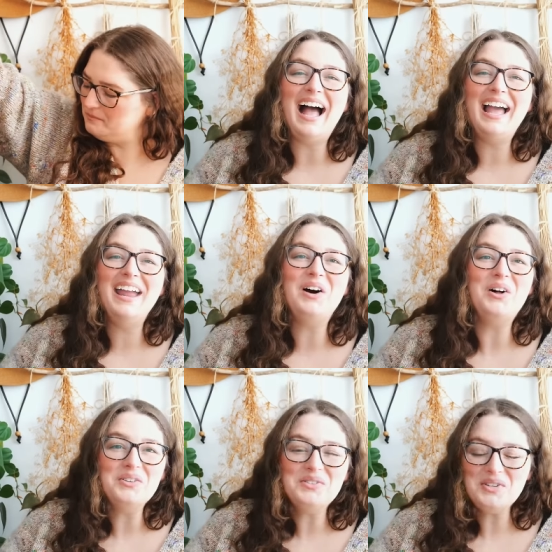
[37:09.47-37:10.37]
I
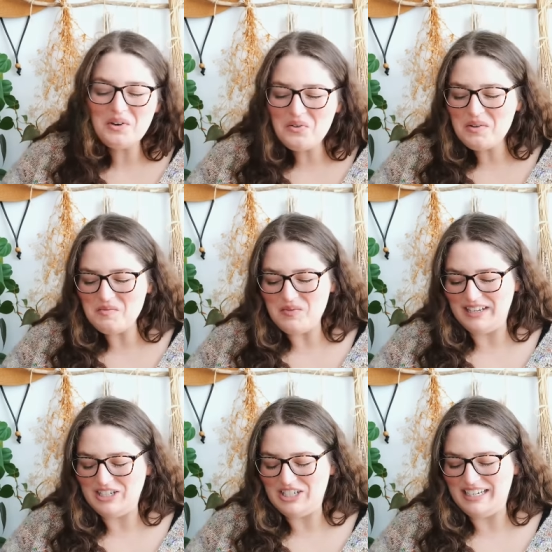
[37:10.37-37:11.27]
also
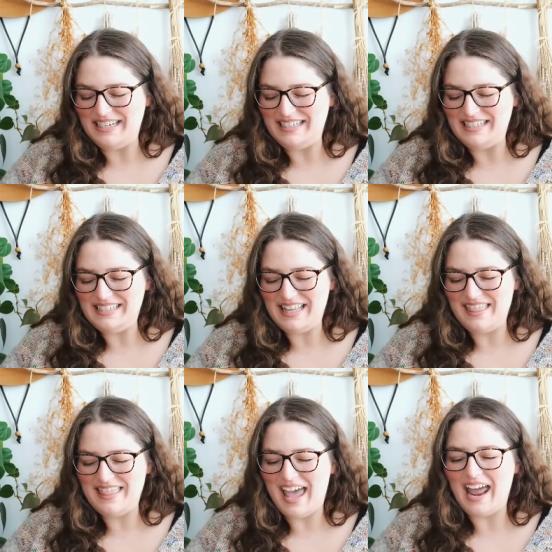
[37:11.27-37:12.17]
mentioned
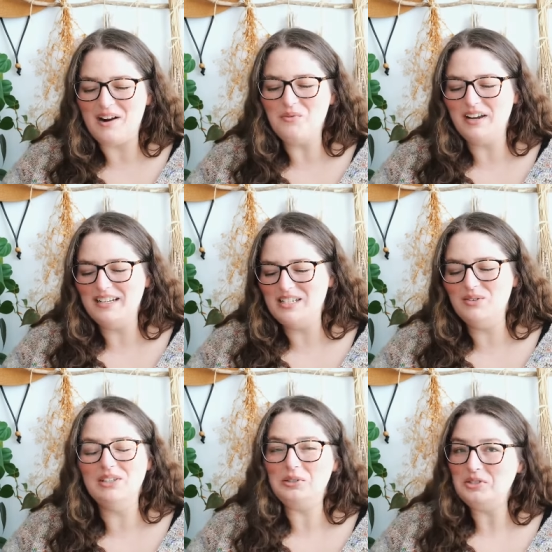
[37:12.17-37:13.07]
that I wanted to
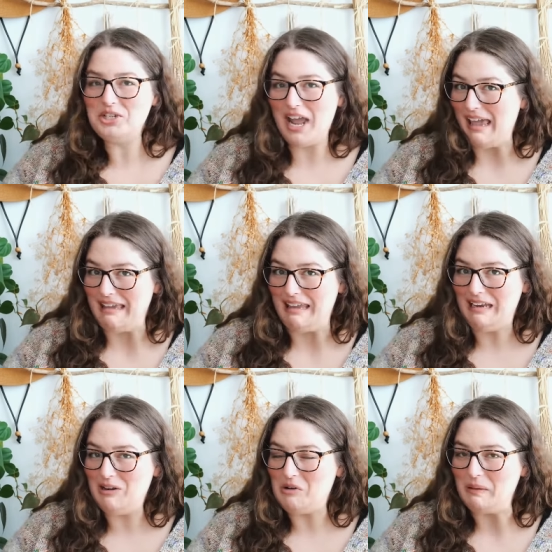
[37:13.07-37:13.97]
do a little
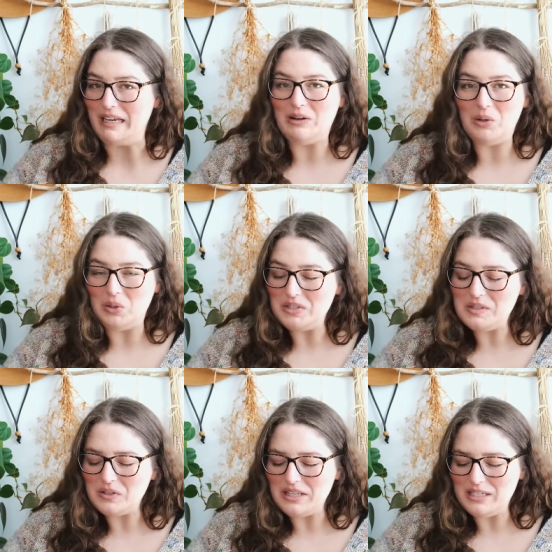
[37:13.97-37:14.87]
check-in on my
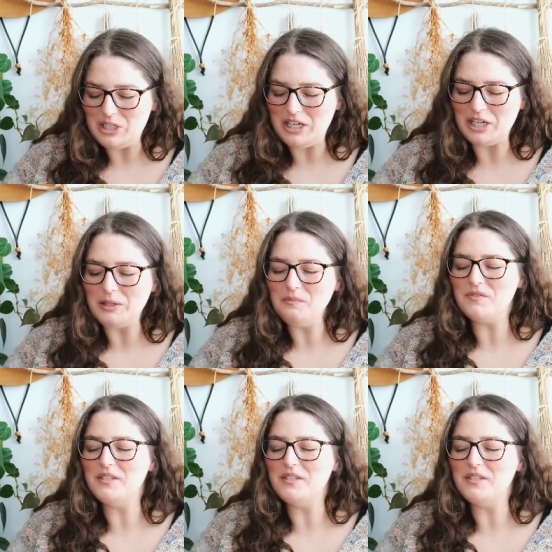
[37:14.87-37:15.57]
goals for this year.